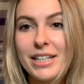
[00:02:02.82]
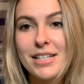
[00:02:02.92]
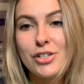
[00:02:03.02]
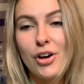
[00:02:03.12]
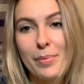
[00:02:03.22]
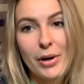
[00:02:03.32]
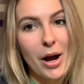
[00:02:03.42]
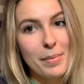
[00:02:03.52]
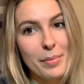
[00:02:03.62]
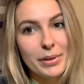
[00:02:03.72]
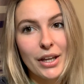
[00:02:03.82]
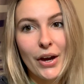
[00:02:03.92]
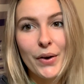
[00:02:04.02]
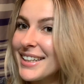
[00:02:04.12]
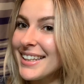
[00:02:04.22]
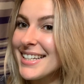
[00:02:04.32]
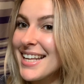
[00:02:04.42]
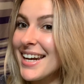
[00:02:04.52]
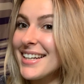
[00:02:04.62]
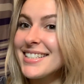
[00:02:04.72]
to drop a comment below. Let's
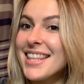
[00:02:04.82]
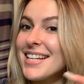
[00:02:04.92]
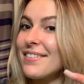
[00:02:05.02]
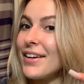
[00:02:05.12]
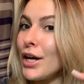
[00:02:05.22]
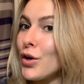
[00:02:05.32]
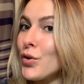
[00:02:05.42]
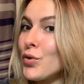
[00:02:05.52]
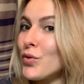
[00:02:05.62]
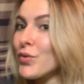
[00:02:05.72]
head into this video.